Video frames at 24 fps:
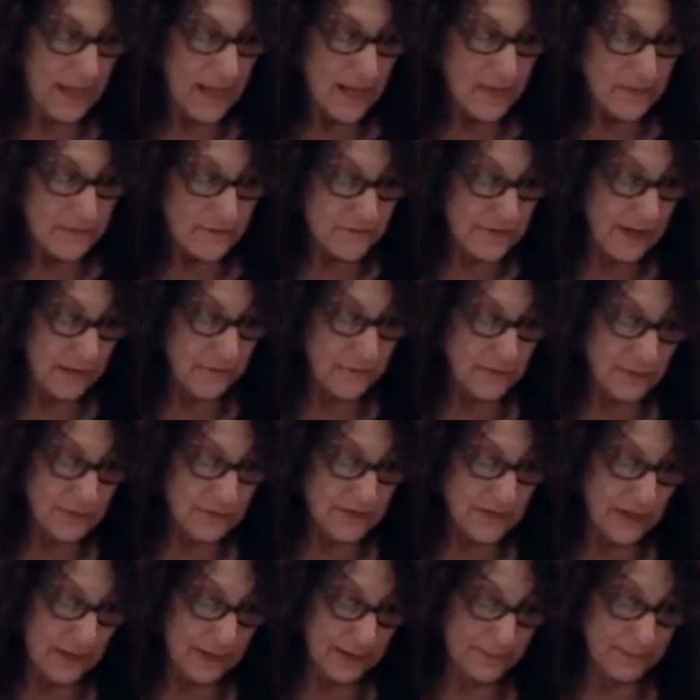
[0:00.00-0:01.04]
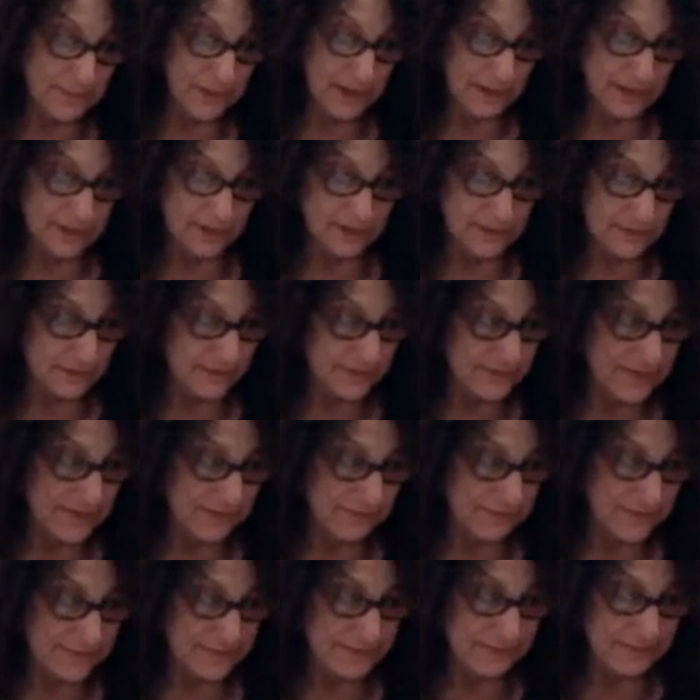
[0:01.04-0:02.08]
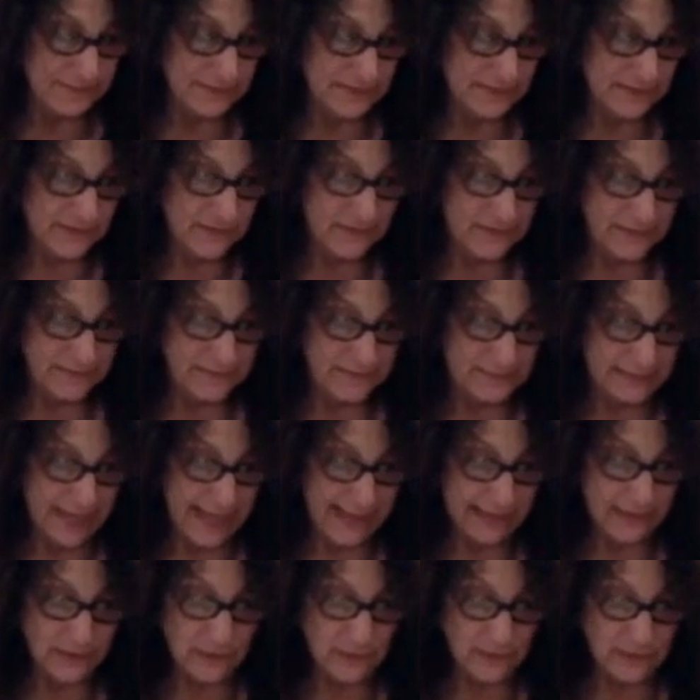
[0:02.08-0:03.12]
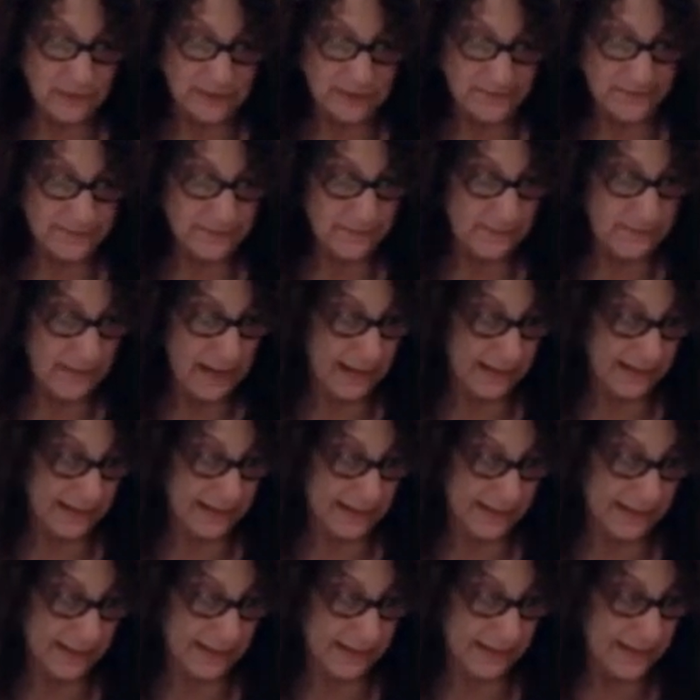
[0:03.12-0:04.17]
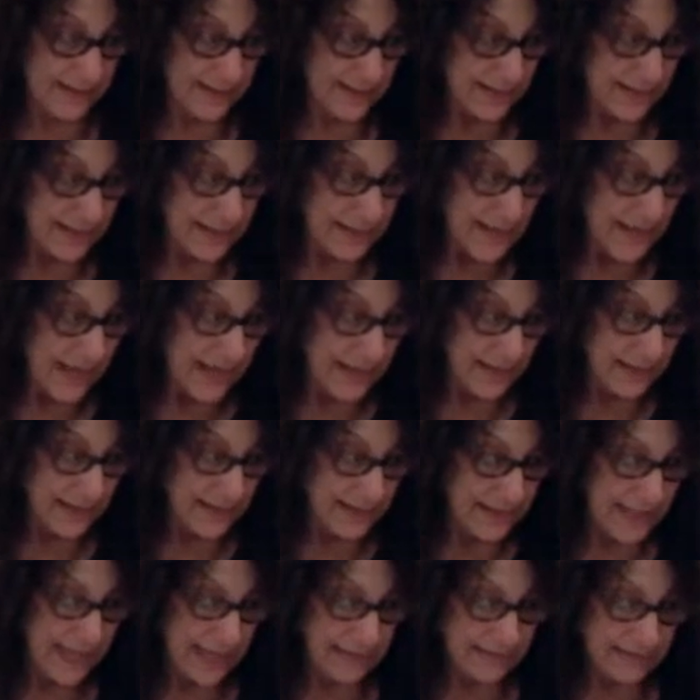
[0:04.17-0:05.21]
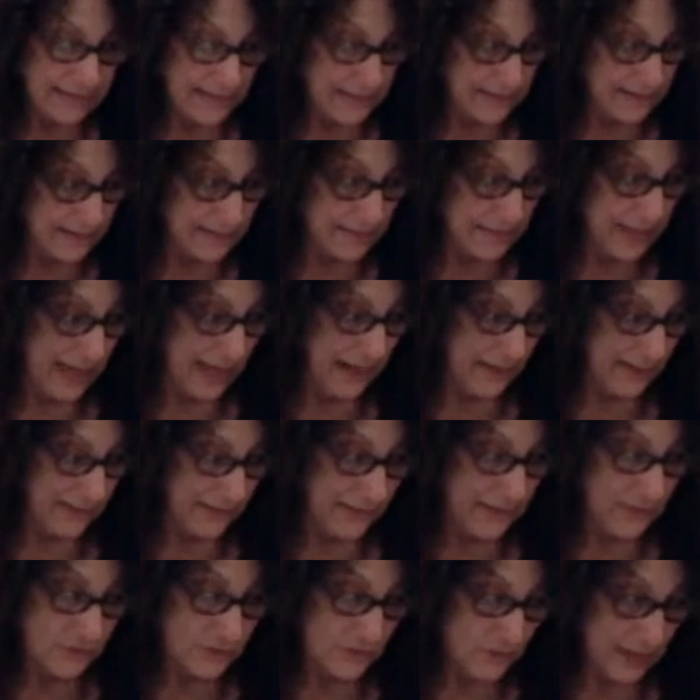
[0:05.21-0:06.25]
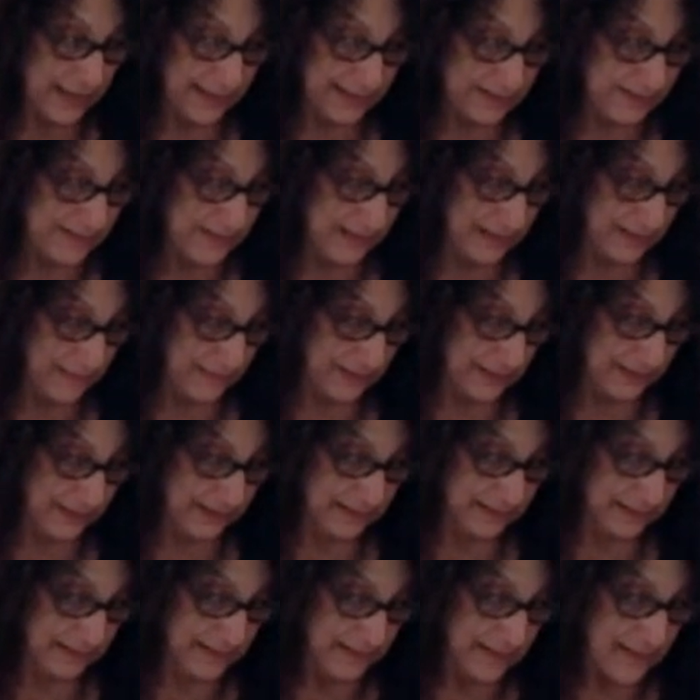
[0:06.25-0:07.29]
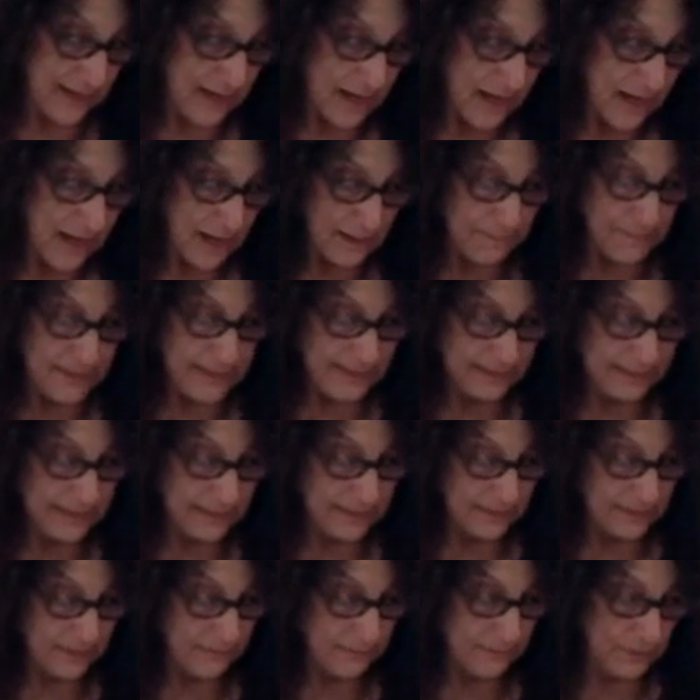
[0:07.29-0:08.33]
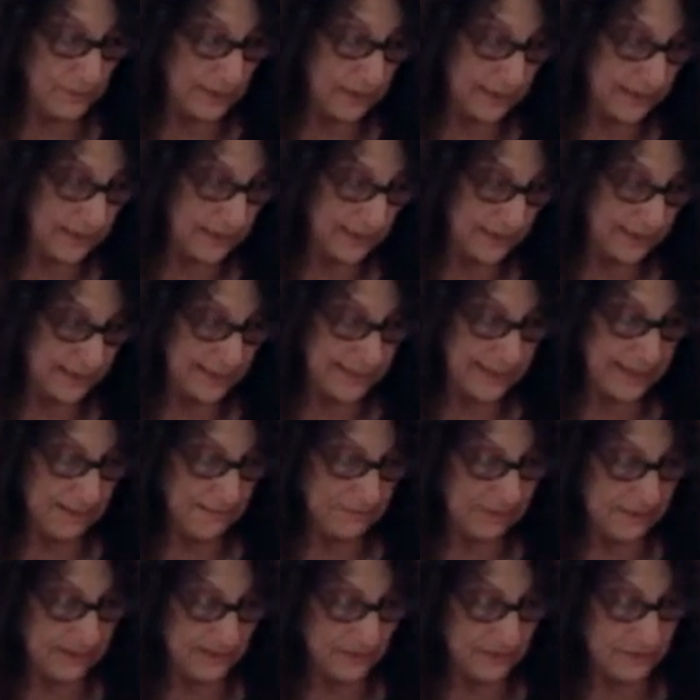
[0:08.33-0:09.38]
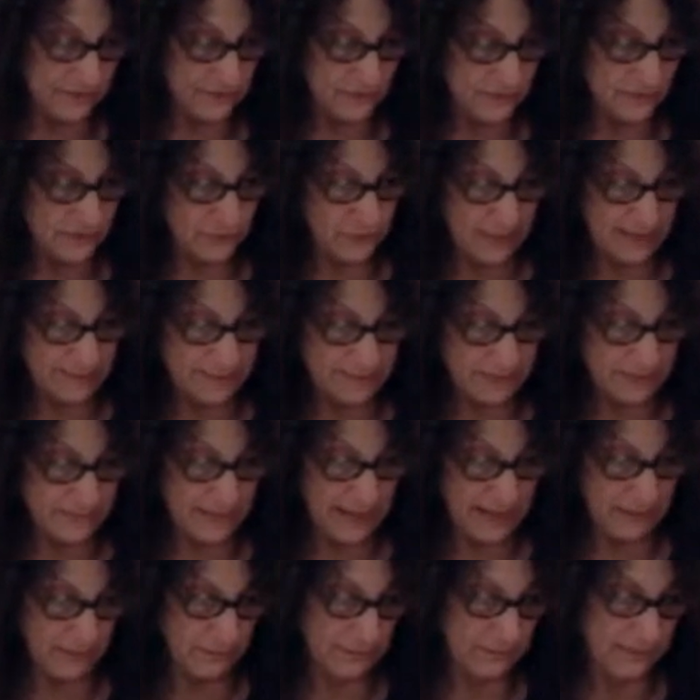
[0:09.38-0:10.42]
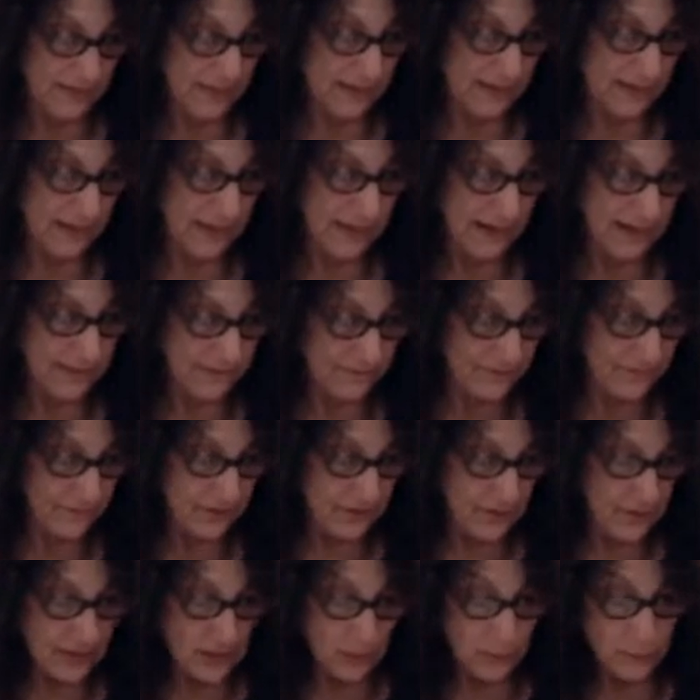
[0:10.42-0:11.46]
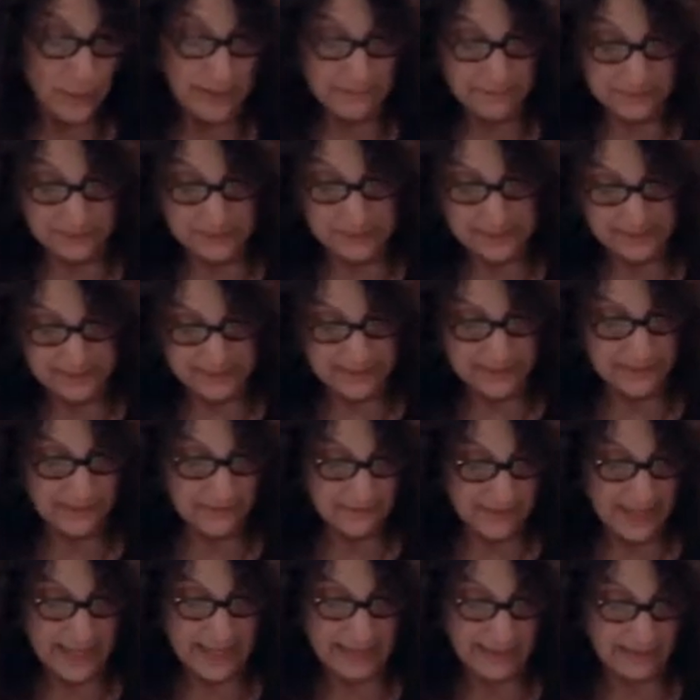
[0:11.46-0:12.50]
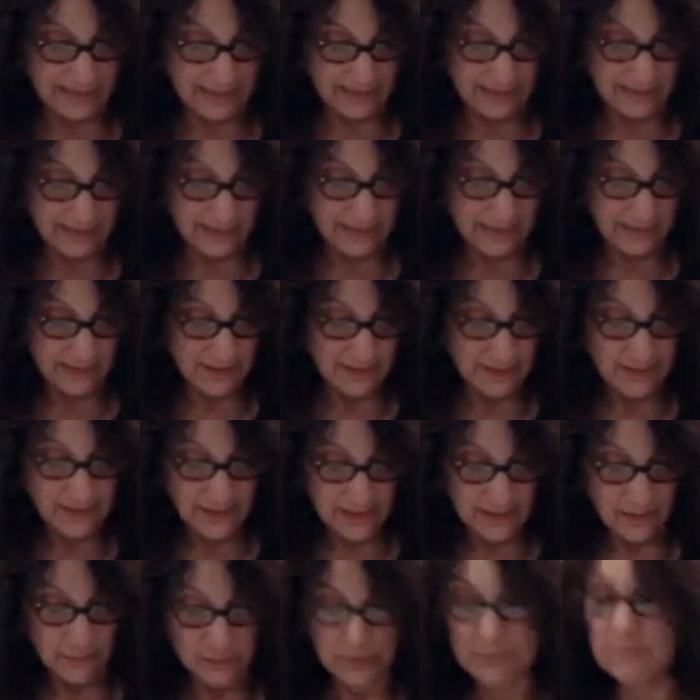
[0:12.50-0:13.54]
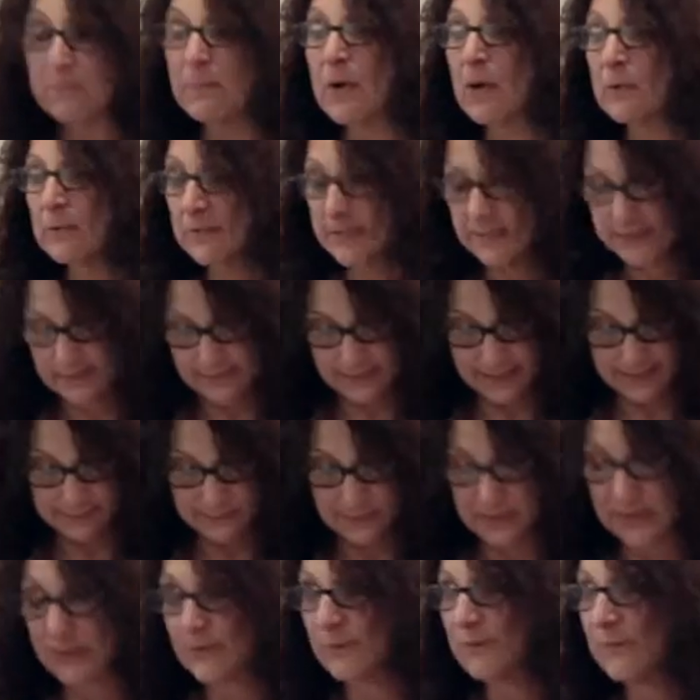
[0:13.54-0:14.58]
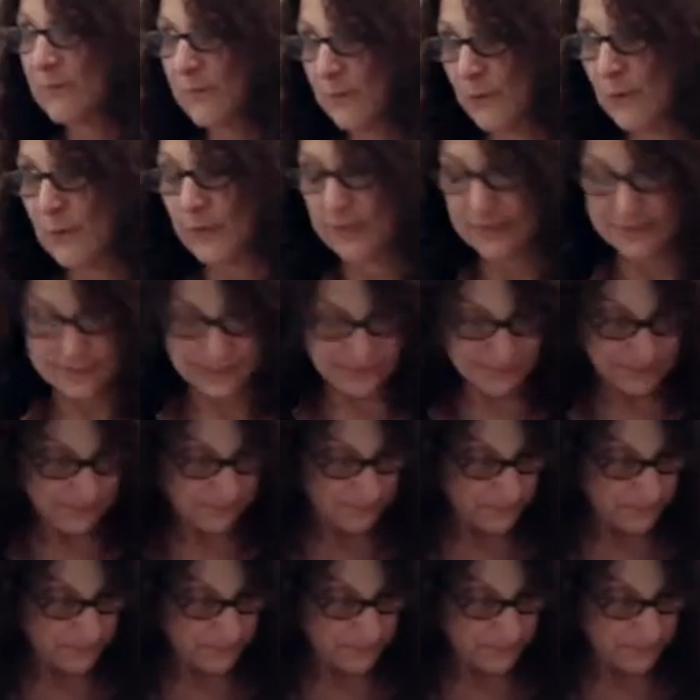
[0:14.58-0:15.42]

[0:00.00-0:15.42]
Several dark particles have slipped into the black hole of the binding, and I can't get them out, try as I might, upending the book, attempting to scrape them out with a knife, wiped cleaned of anything remotely like butter, of course.